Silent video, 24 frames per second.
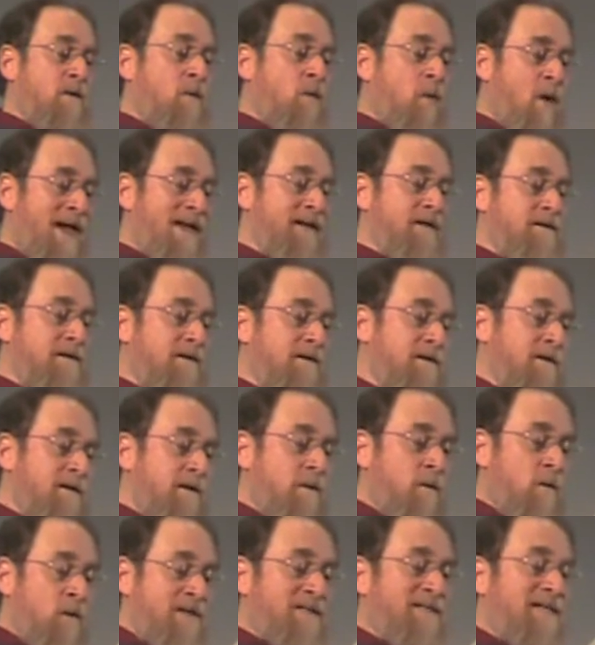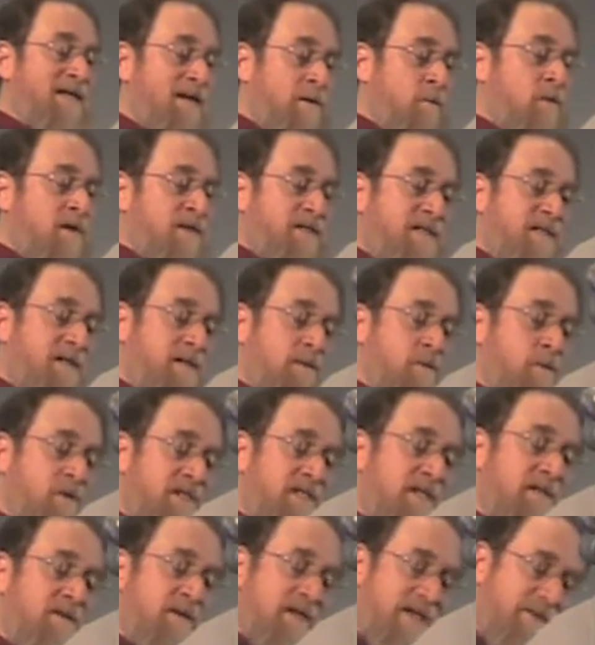was
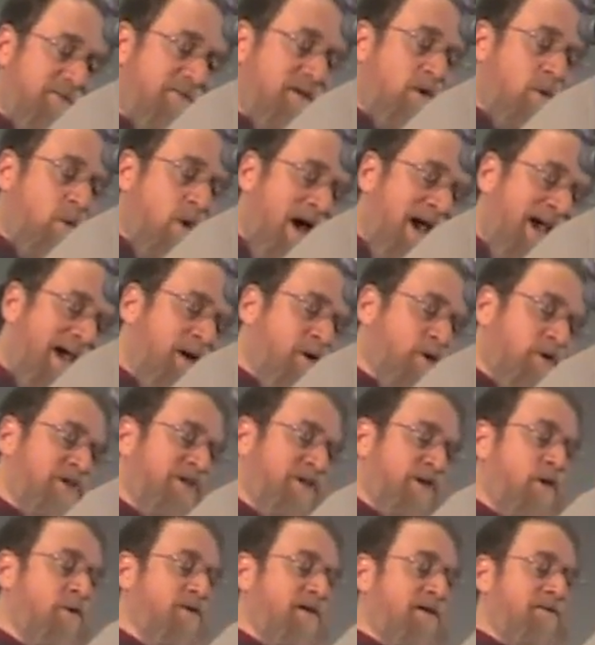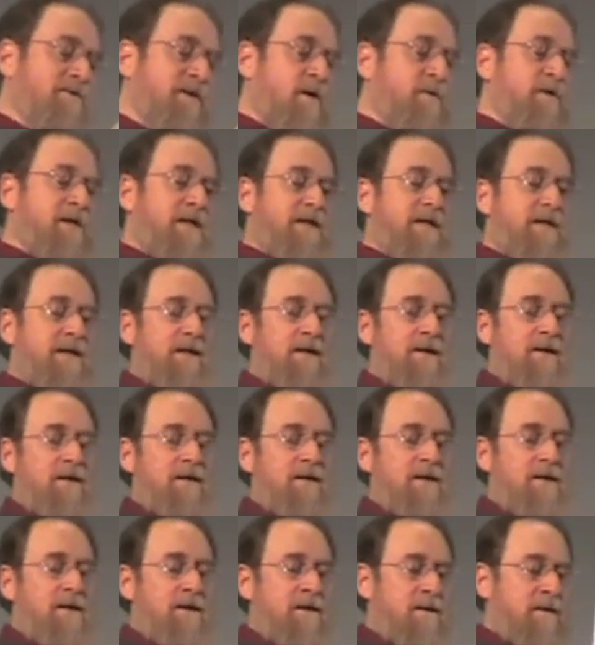either given away or sold at very
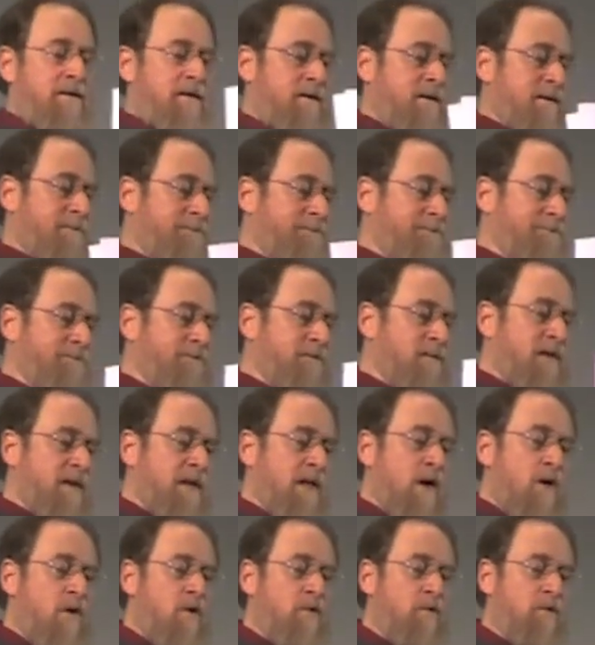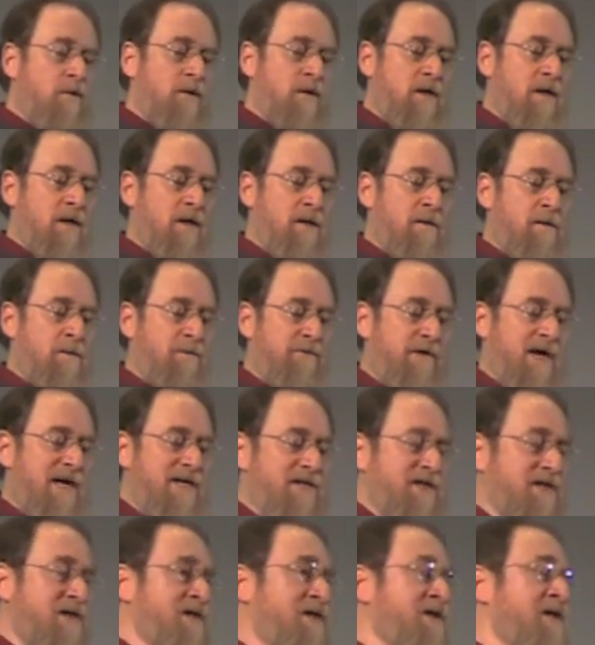low
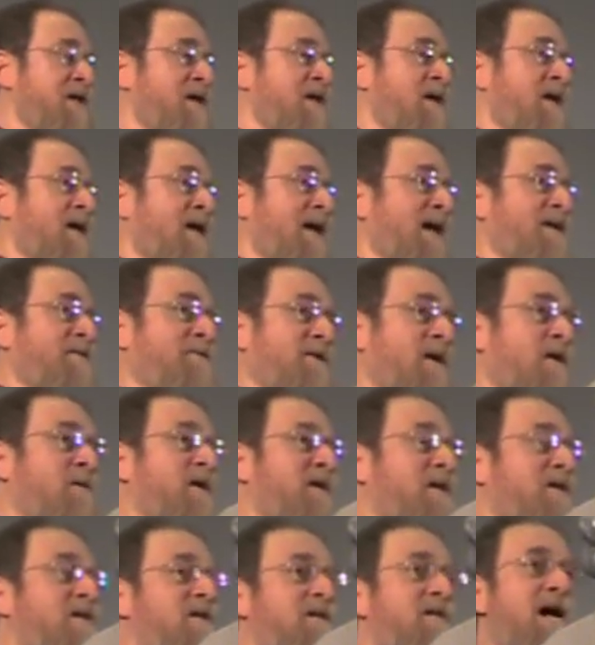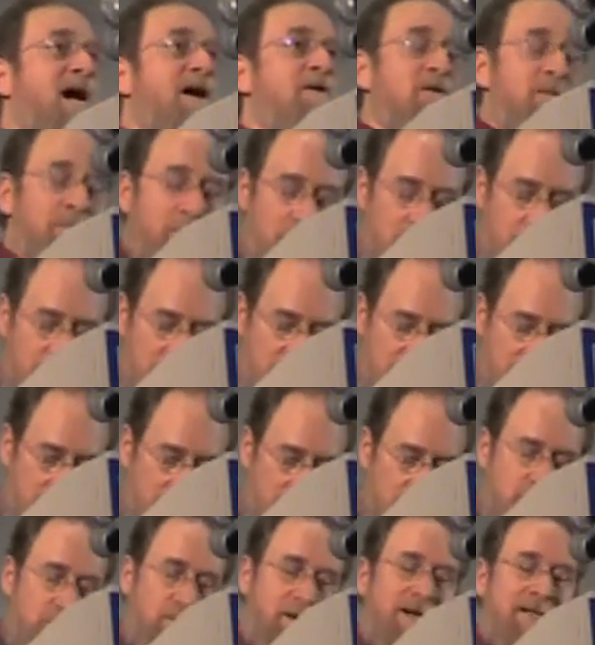prices at very
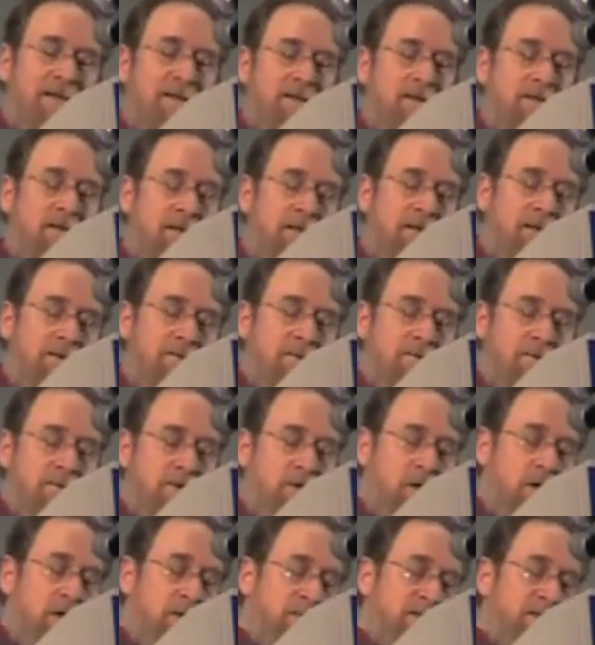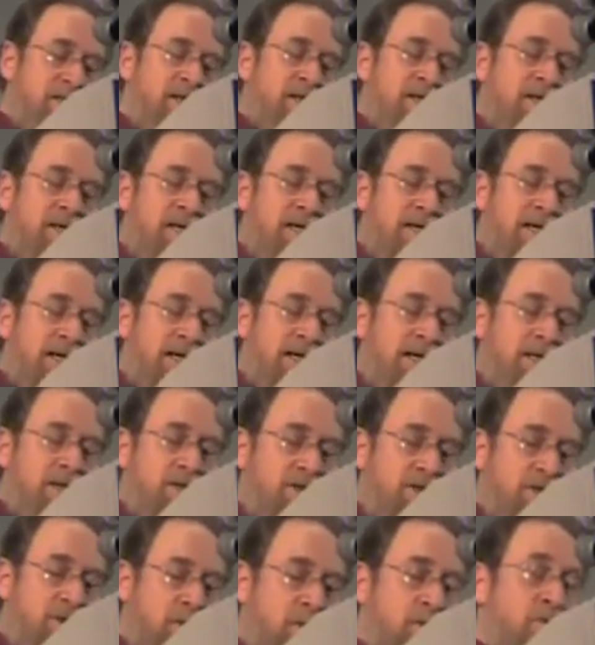desirable credit terms
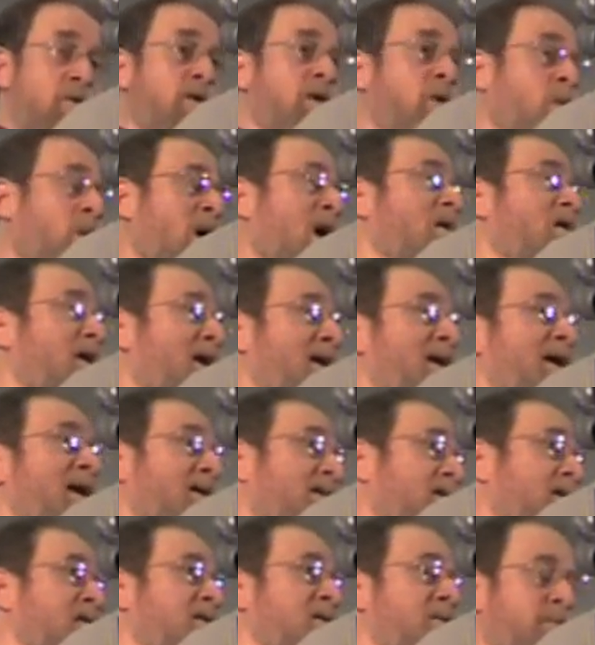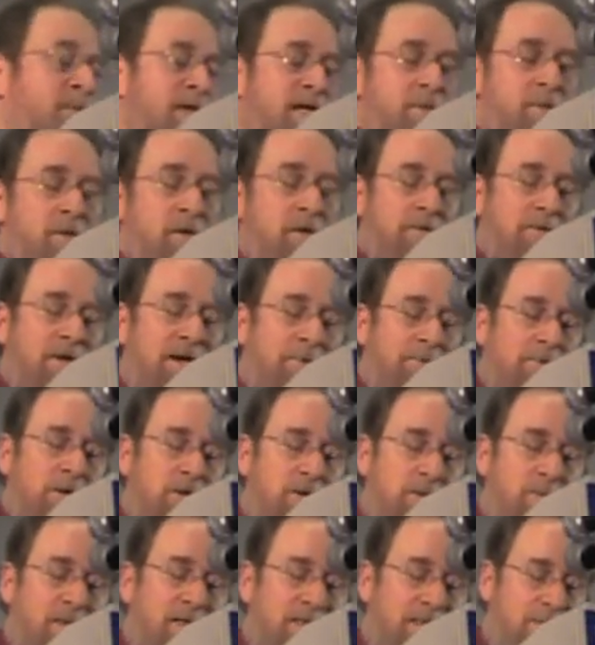to well-connected people, the
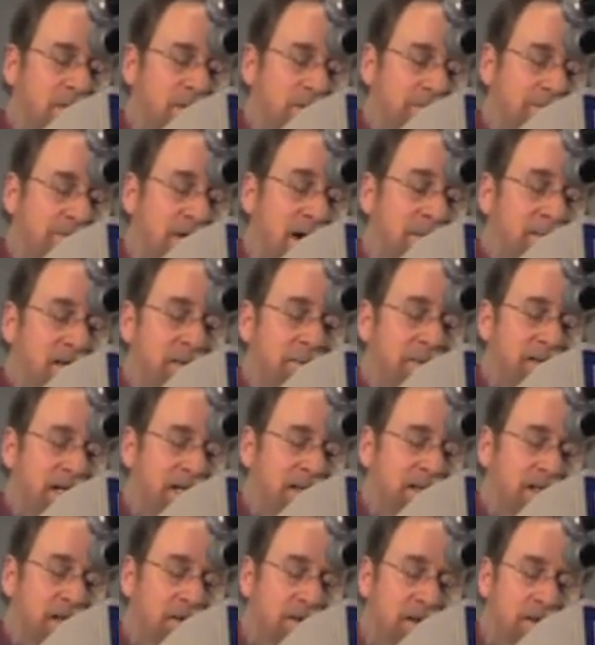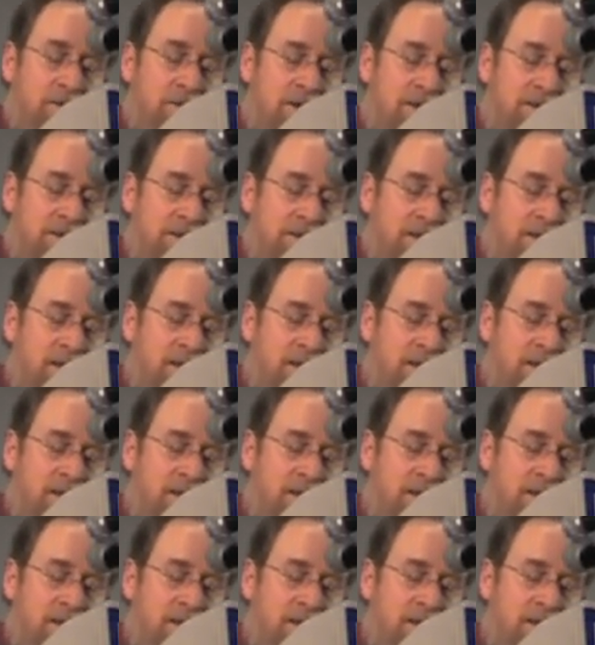railroads being the most prominent but not the only ones.